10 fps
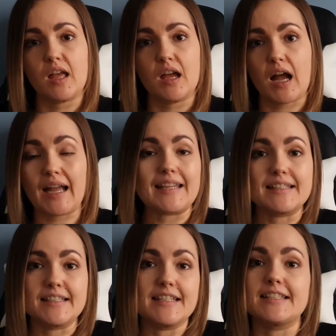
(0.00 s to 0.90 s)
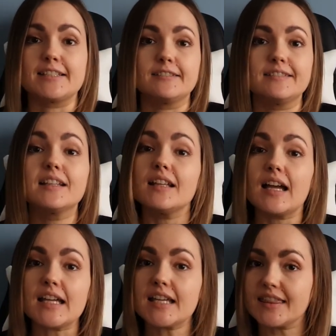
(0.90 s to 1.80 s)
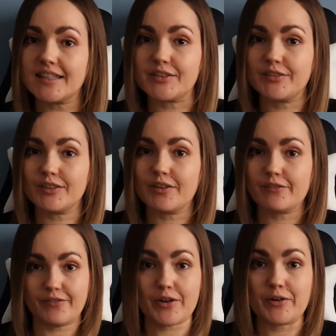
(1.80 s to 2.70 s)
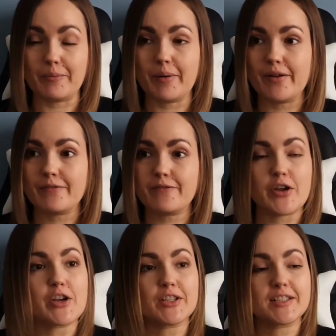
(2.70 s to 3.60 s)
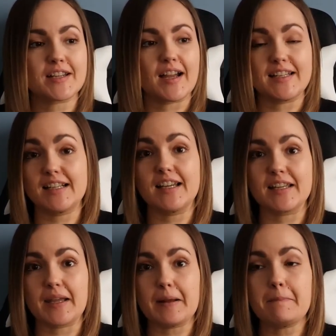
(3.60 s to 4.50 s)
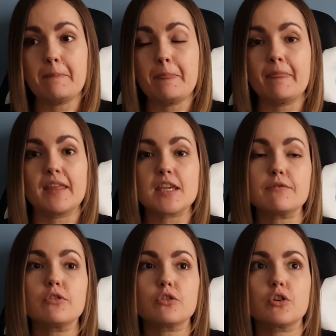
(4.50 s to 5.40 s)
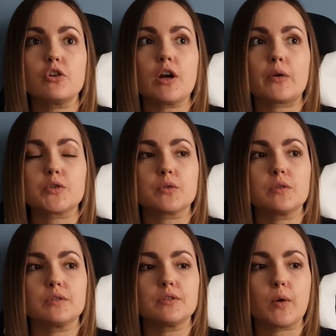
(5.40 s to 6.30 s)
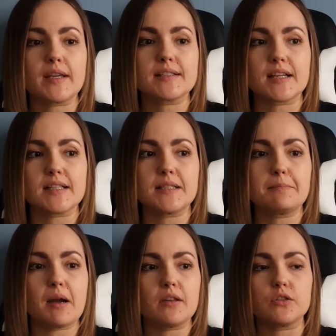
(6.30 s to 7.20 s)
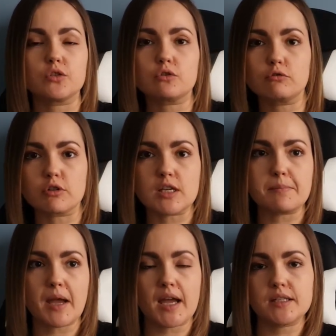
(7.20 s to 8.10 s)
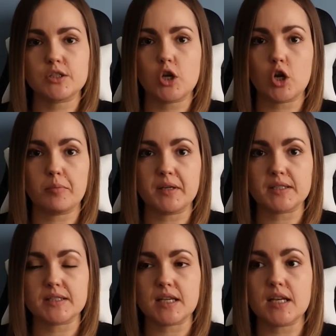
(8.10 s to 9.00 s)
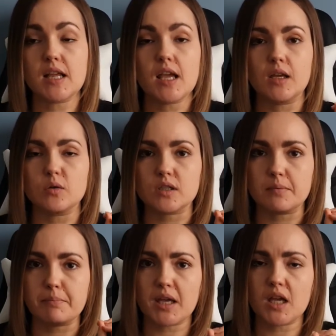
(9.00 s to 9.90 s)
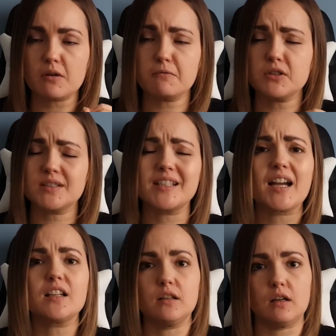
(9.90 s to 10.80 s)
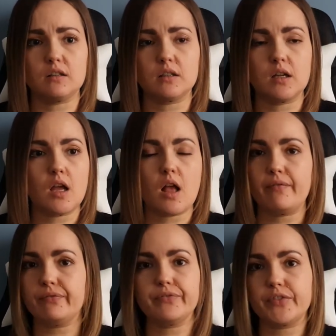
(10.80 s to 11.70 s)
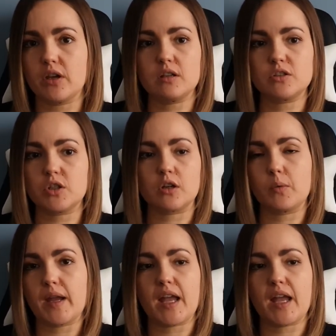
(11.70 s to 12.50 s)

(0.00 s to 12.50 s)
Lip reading: I didn't like this film. At first, I didn't like it, even though I was quite excited by the Scream-esque opening scene. It was the painful dialogue that took away